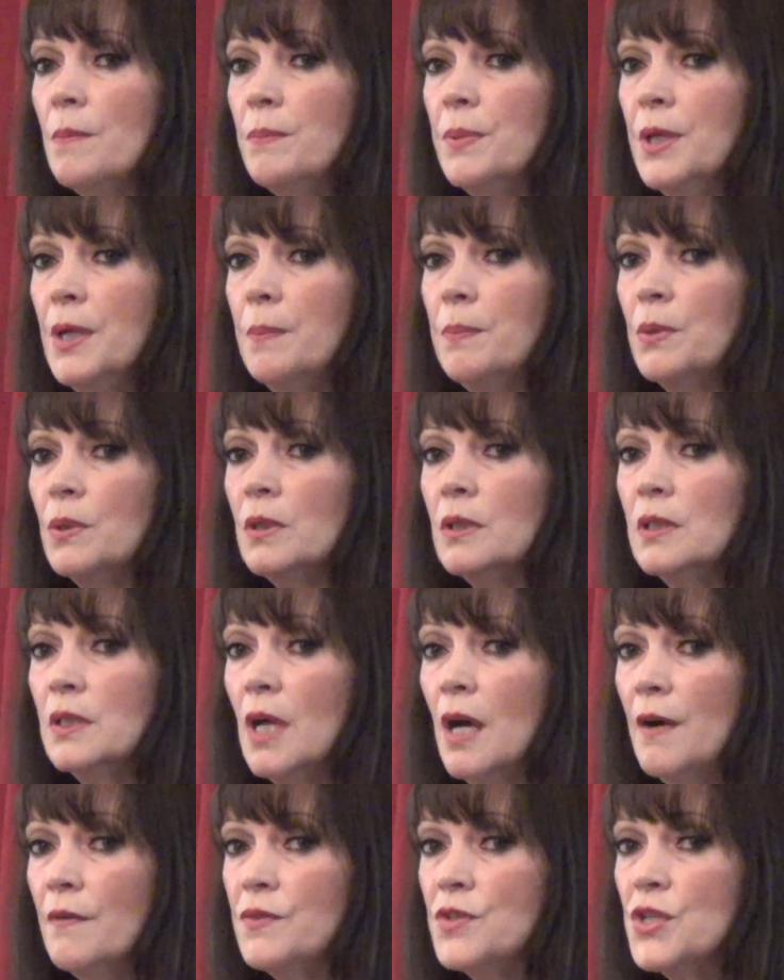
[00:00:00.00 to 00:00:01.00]
people
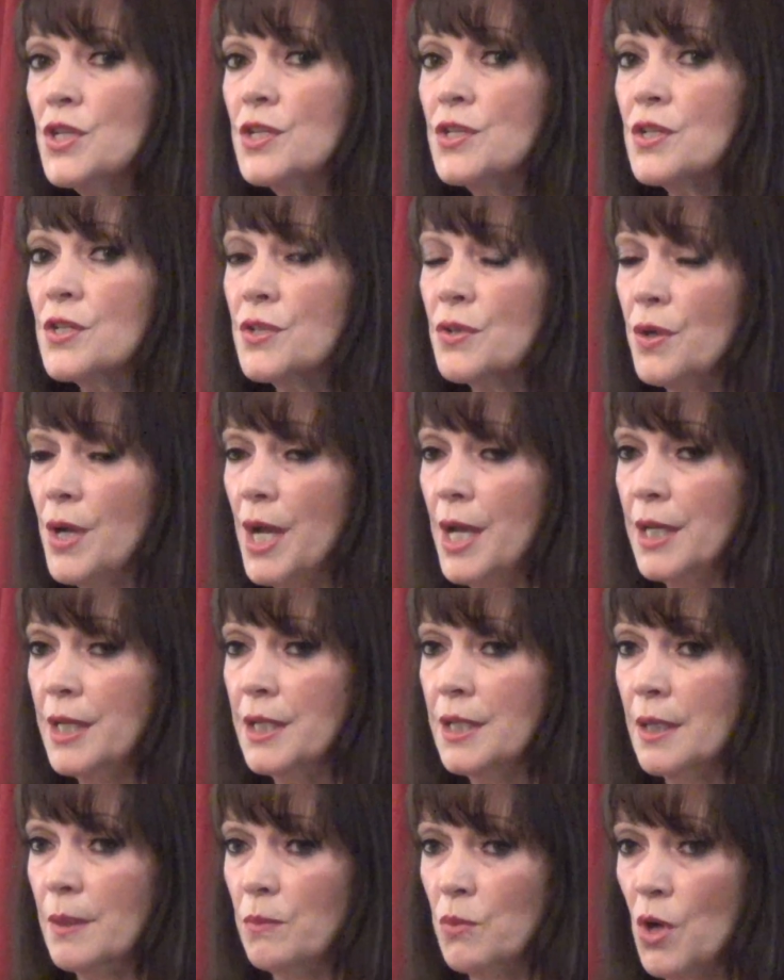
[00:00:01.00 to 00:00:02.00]
love Jesus or
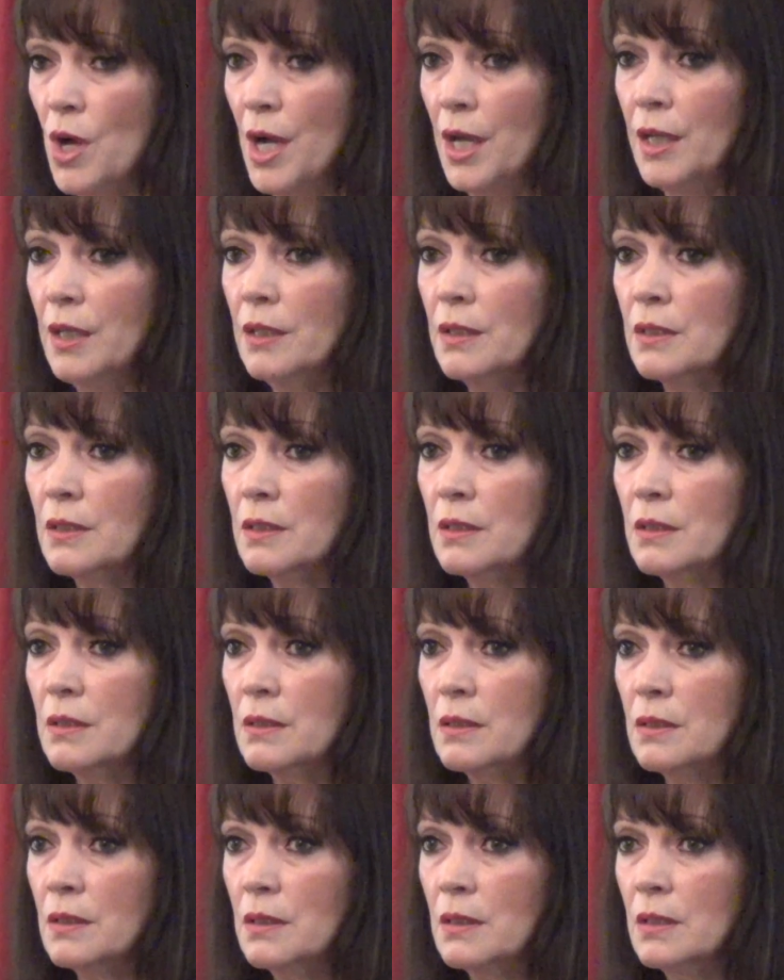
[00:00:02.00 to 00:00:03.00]
hated him, right?
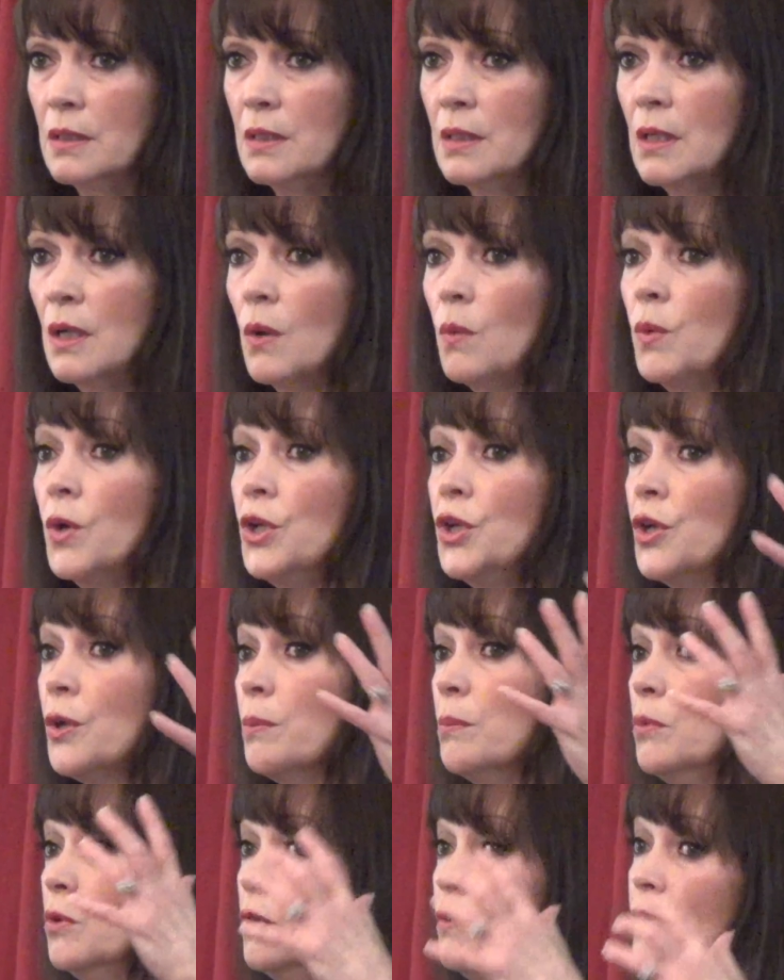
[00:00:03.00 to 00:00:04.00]
Mm-hmm. when
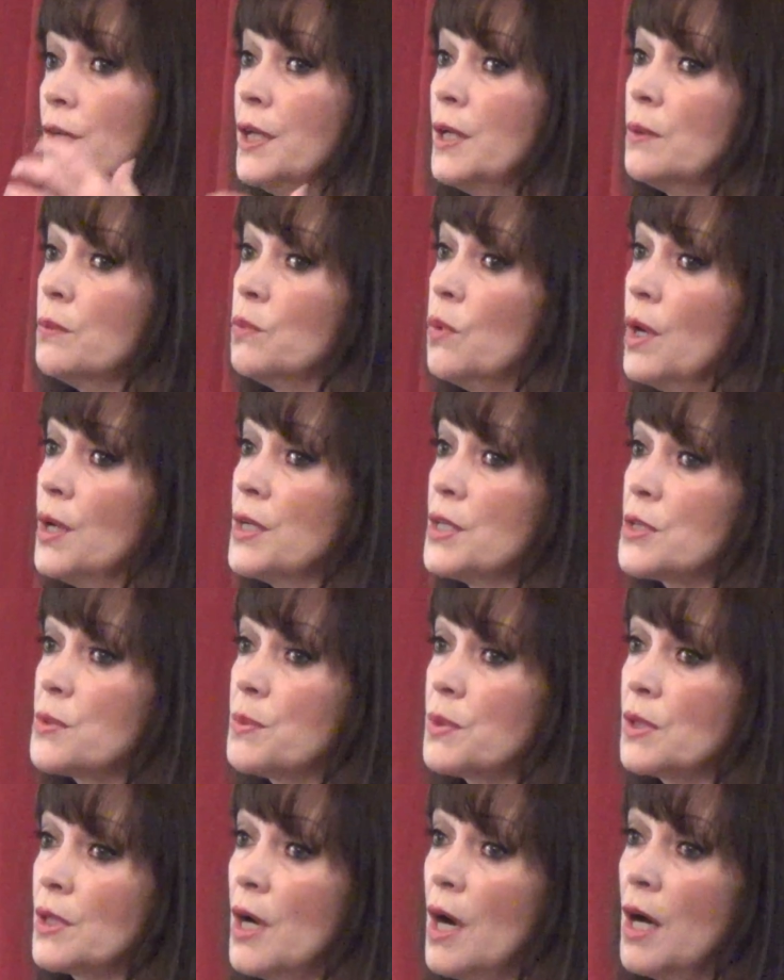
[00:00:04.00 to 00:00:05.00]
you're moving in oneness
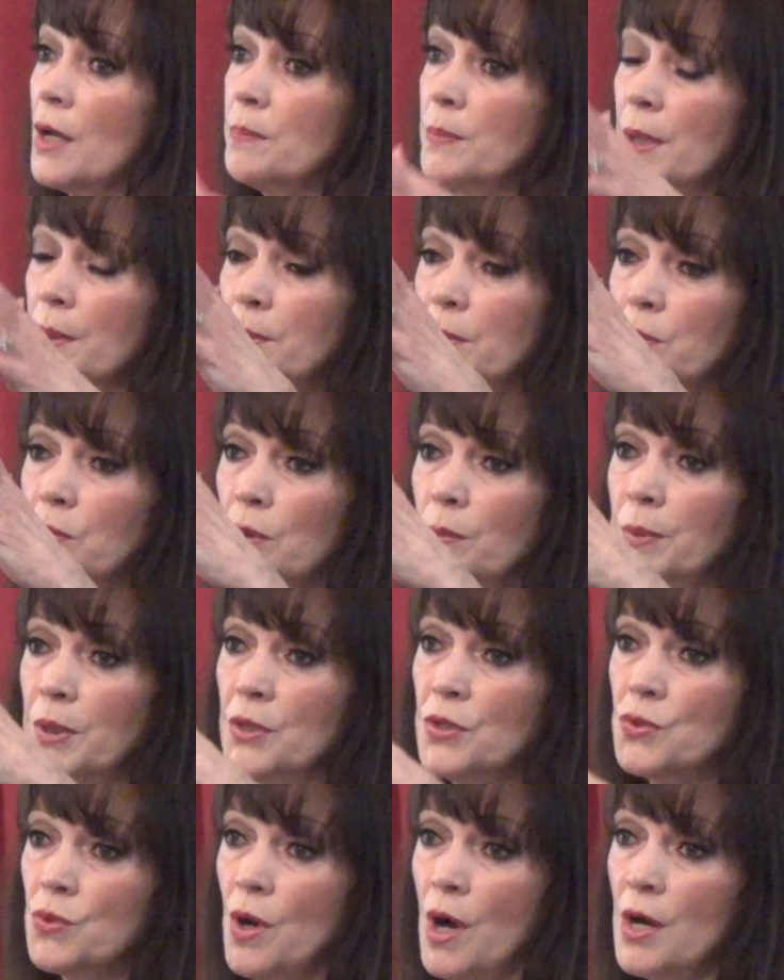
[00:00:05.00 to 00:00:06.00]
with God, people will
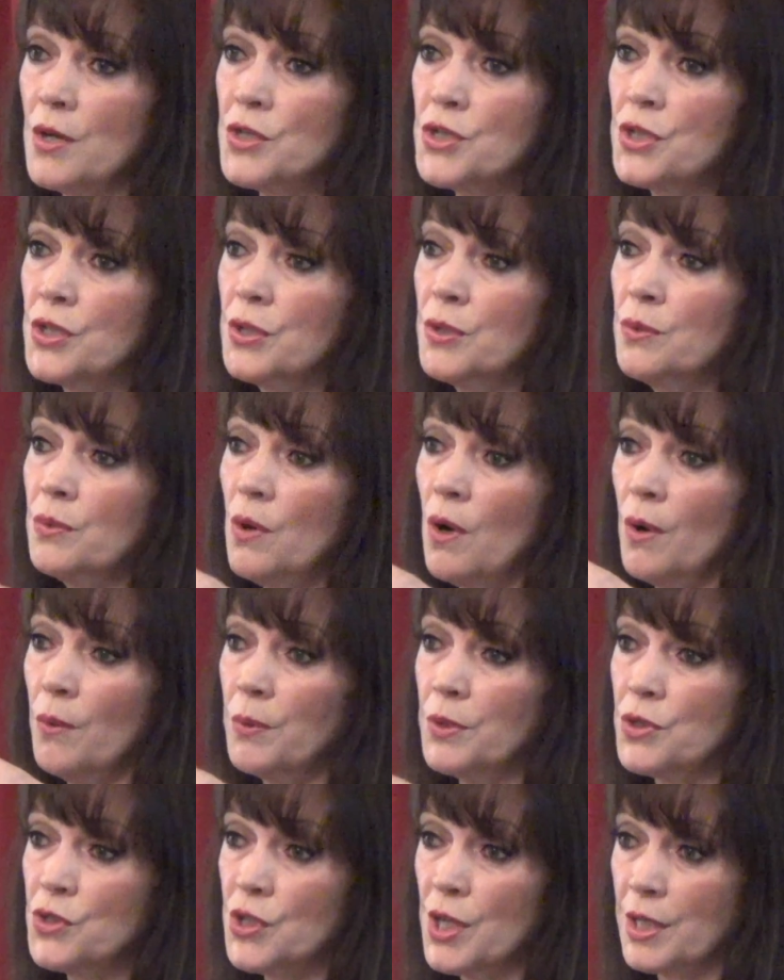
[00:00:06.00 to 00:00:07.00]
be drawn to you or
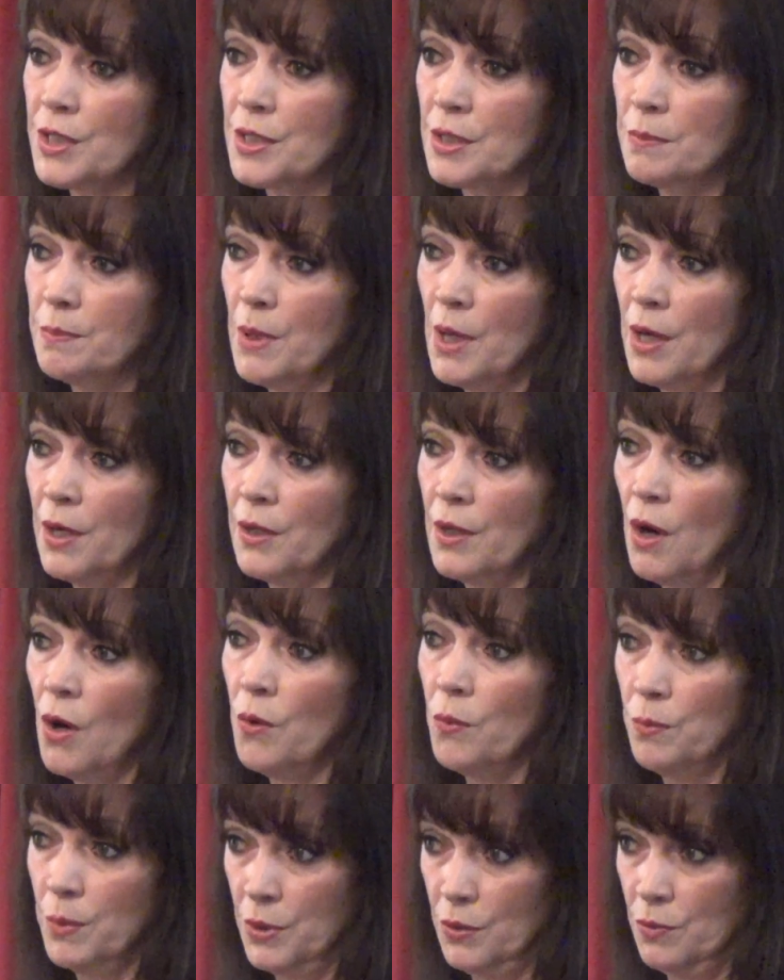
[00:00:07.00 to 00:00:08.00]
rejected by
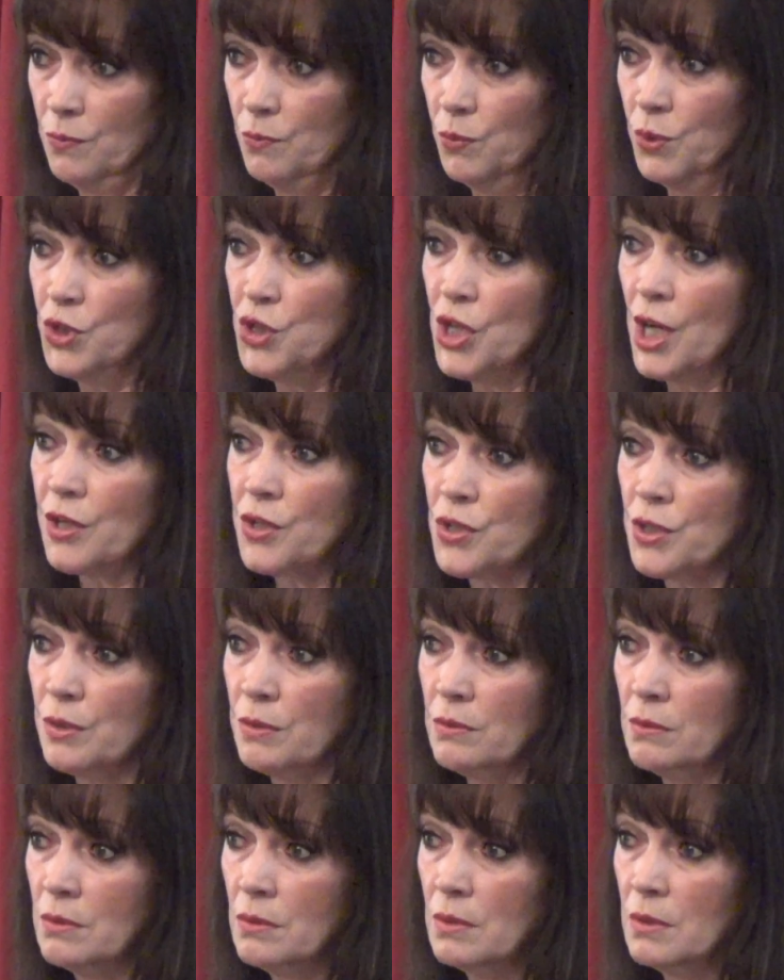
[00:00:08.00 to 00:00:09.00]
or re reject you. Mm
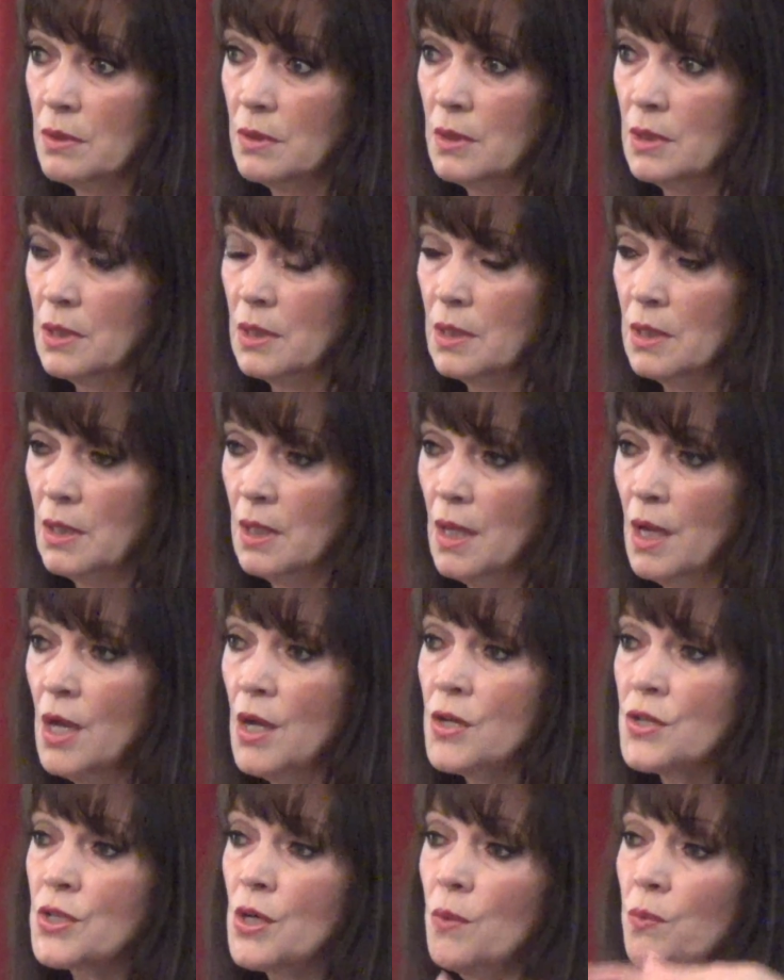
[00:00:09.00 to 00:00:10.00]
-hmm.
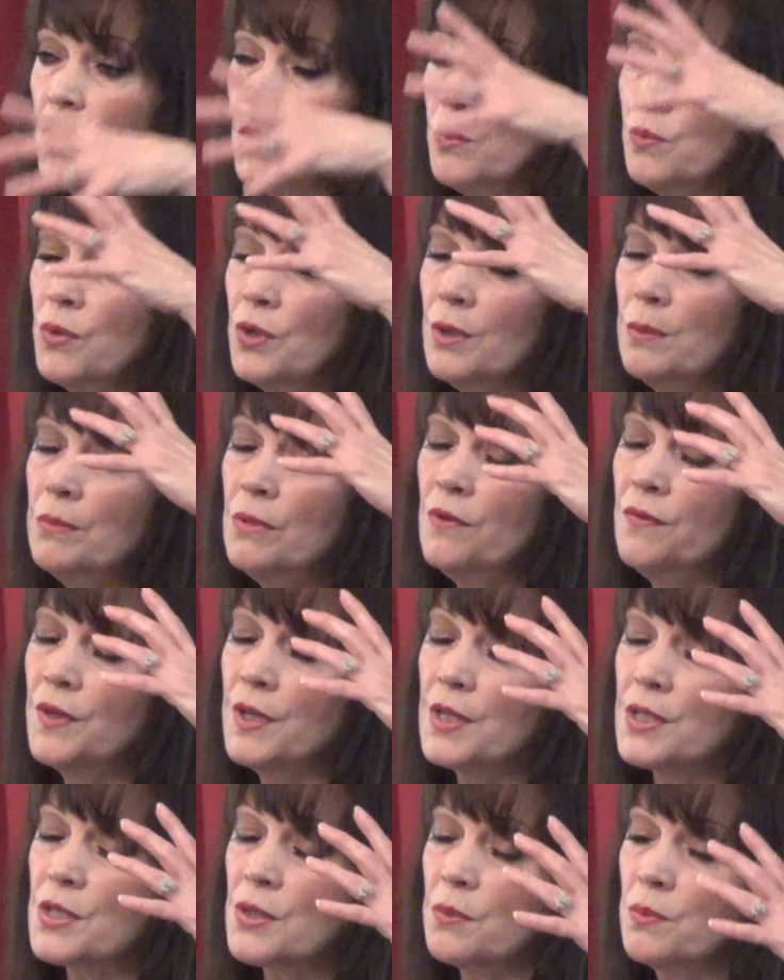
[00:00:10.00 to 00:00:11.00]
So when we're moving
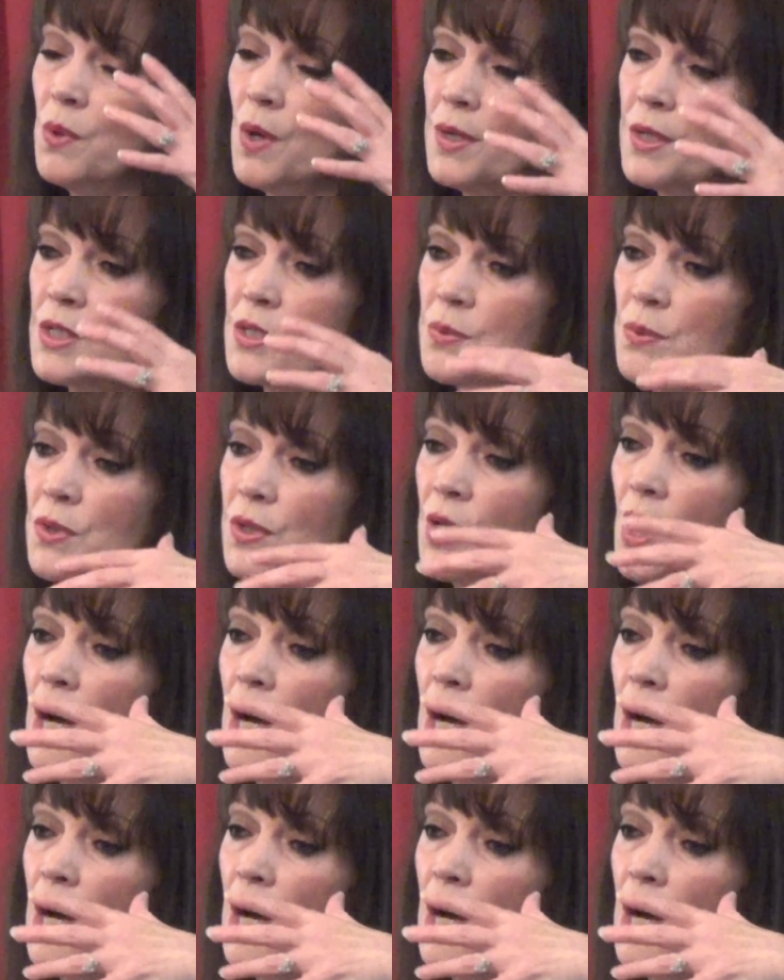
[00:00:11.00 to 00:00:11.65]
into oneness with